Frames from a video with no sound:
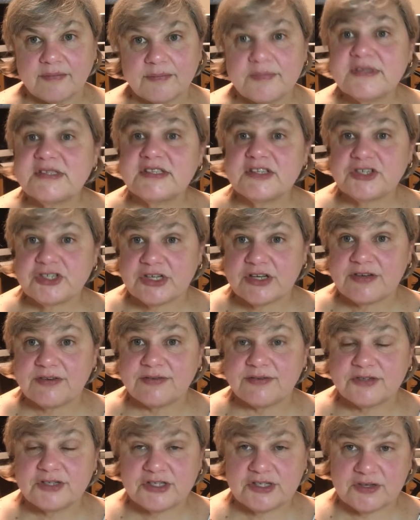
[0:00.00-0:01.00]

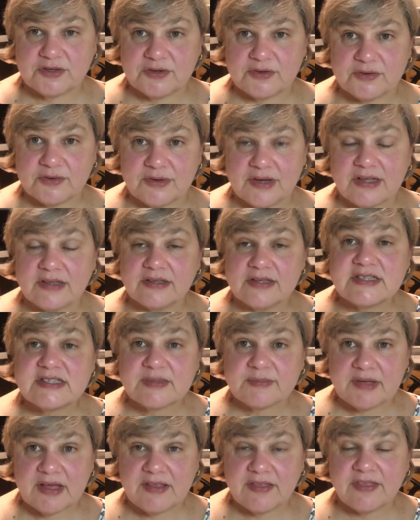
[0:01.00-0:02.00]
position to
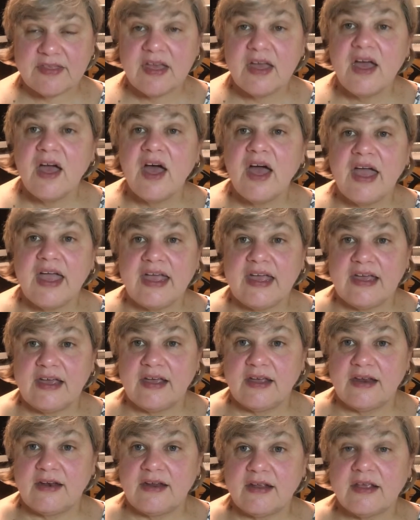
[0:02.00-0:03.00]
Elizabeth
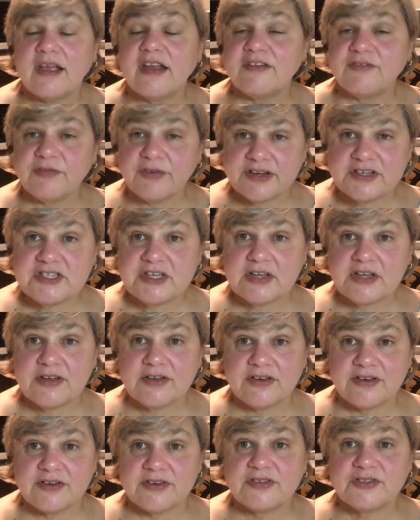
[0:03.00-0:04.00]
in confronting
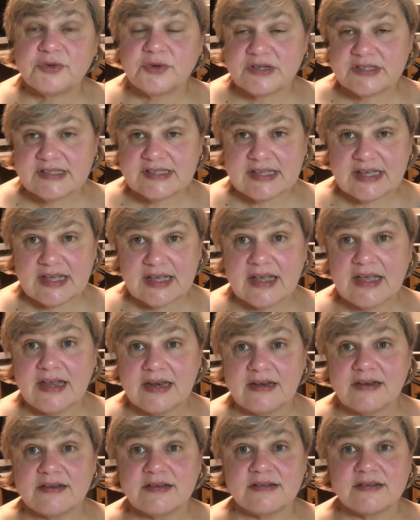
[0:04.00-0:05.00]
her towards the
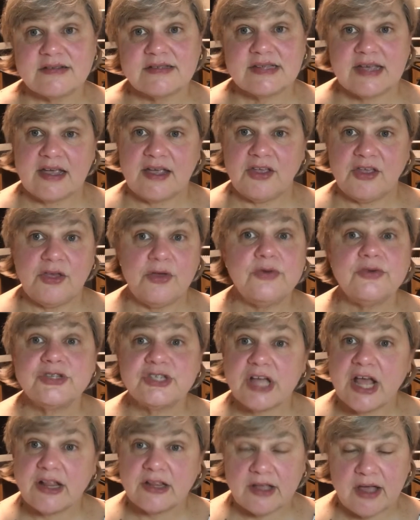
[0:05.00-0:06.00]
end, saying, "You
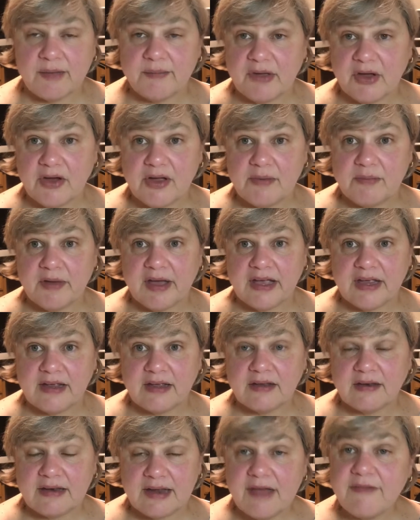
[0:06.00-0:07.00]
shall not marry my
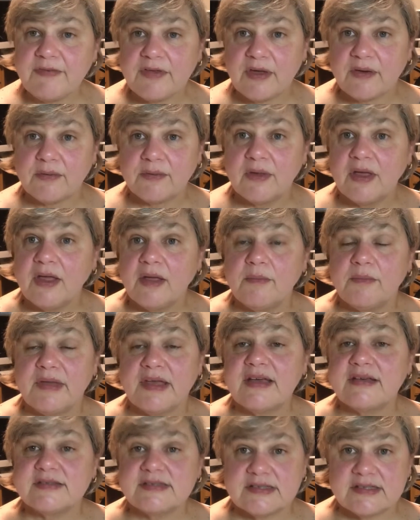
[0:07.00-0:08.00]
nephew,
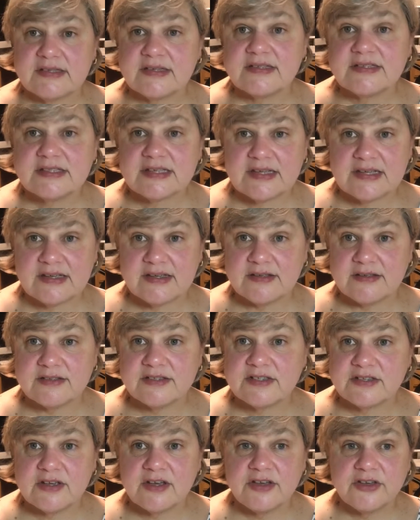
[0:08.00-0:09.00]
because this
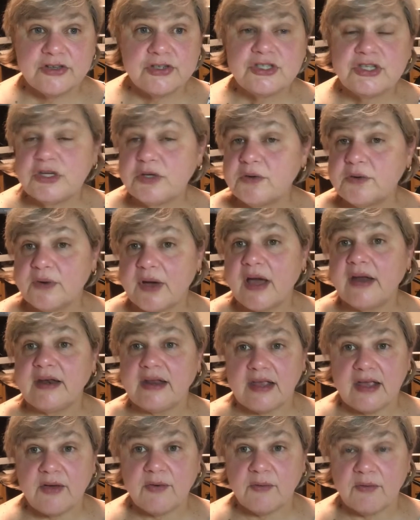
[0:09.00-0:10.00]
is too
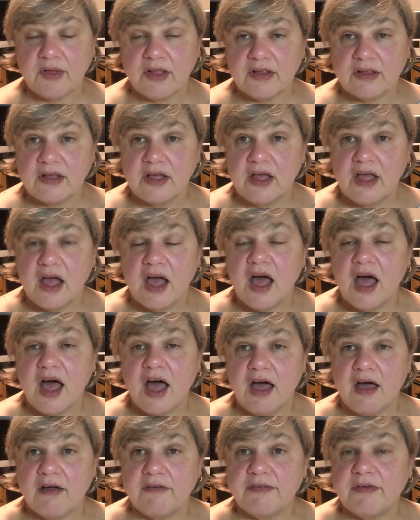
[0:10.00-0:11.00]
unequal
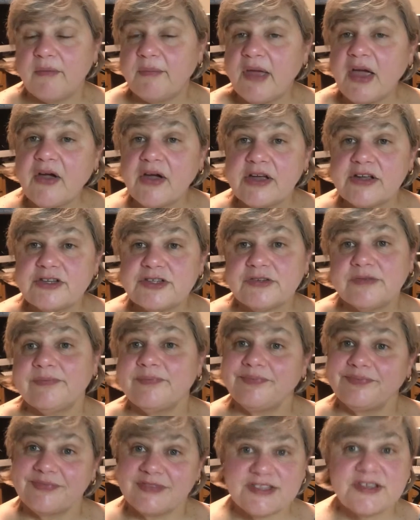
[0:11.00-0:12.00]
of marriage."
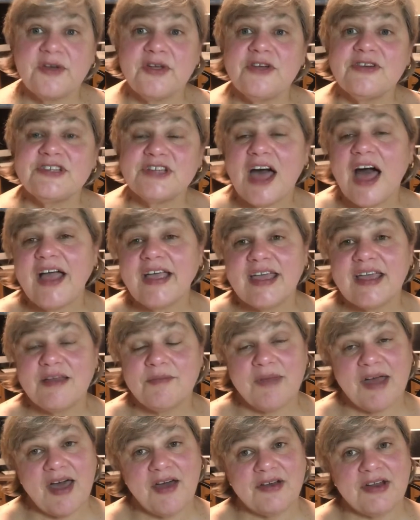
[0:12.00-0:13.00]
So you're talking
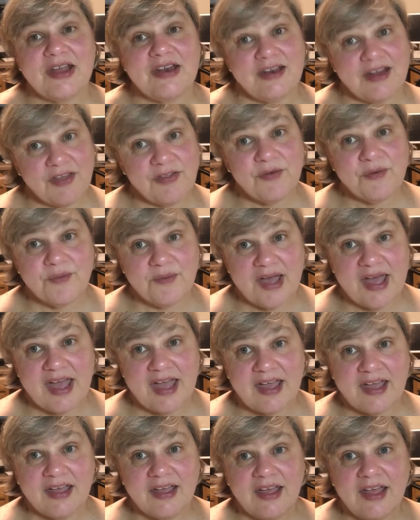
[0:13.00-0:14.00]
about another
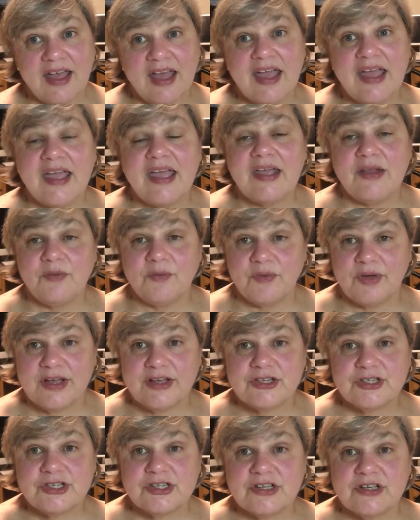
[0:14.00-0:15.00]
way in
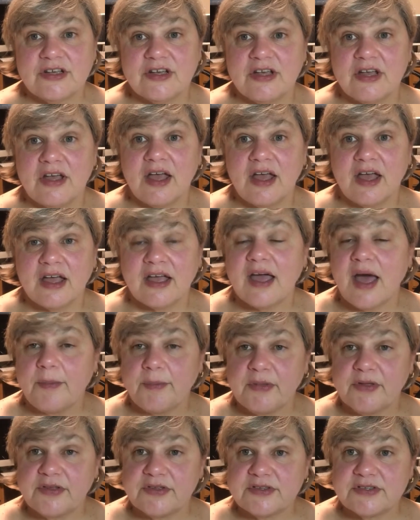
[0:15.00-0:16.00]
which
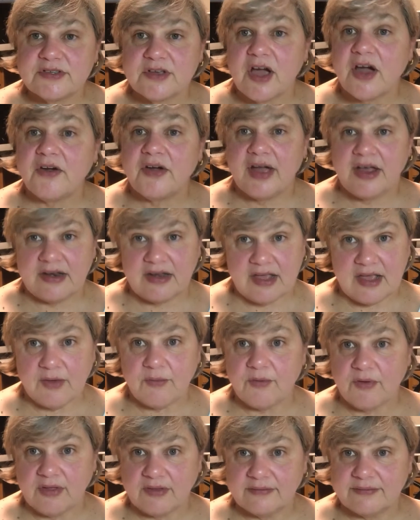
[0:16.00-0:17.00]
couples are
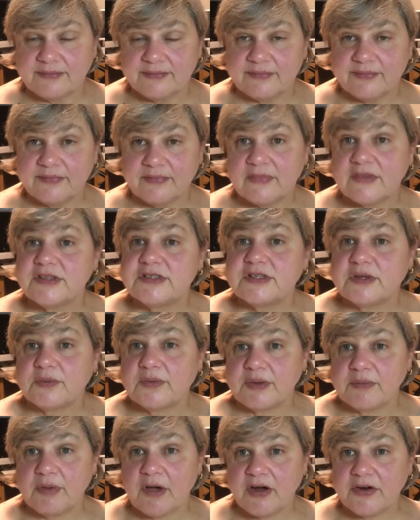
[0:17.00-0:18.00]
unequal. So
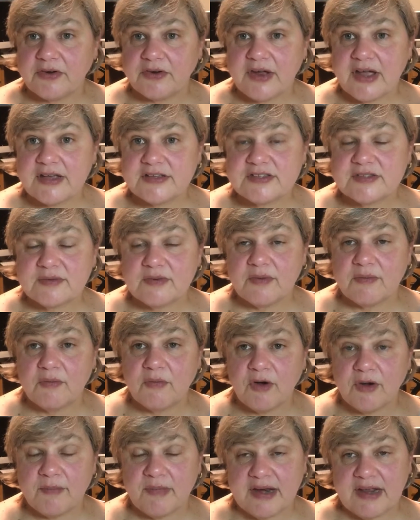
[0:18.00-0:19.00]
one partner has
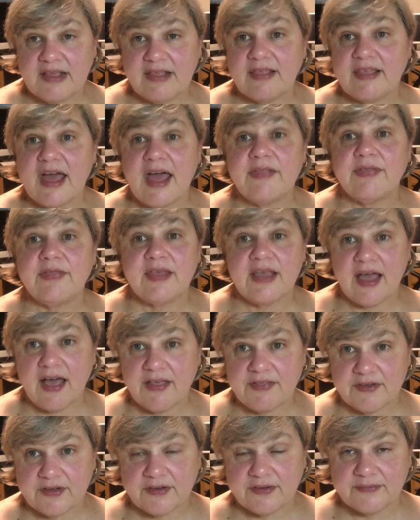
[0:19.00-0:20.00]
more money than the
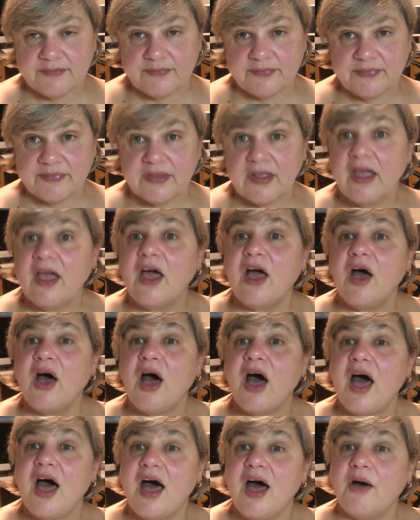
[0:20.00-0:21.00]
other.
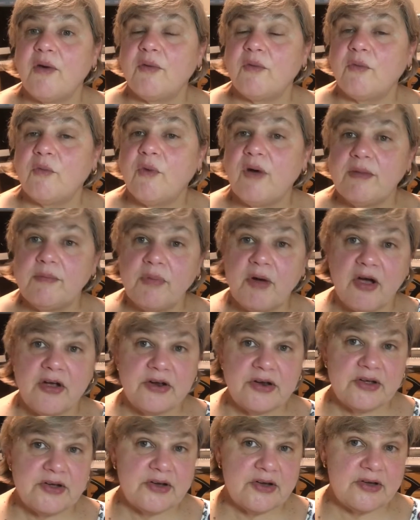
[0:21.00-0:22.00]
One
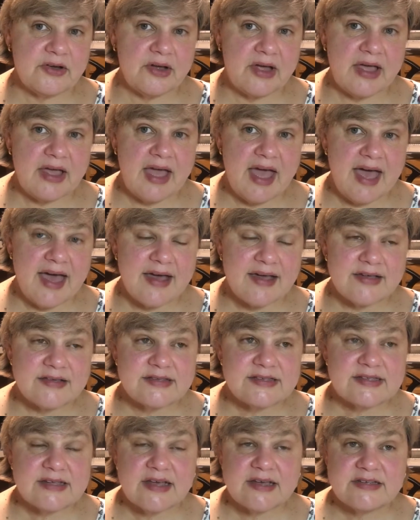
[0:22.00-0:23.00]
partner
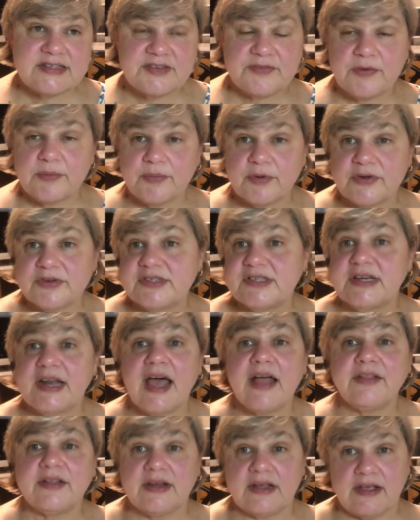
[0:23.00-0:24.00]
has a different
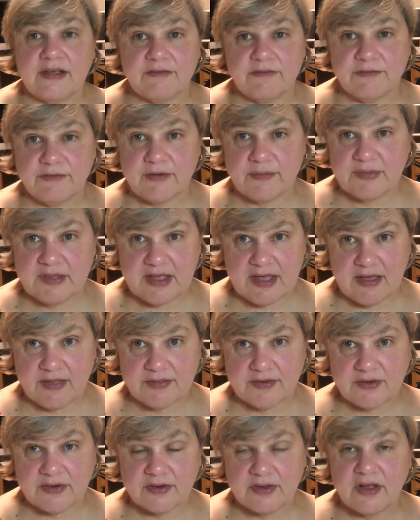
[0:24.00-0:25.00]
personality from the
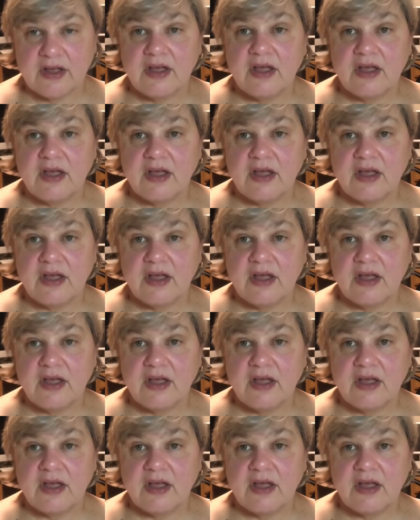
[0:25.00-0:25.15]
other.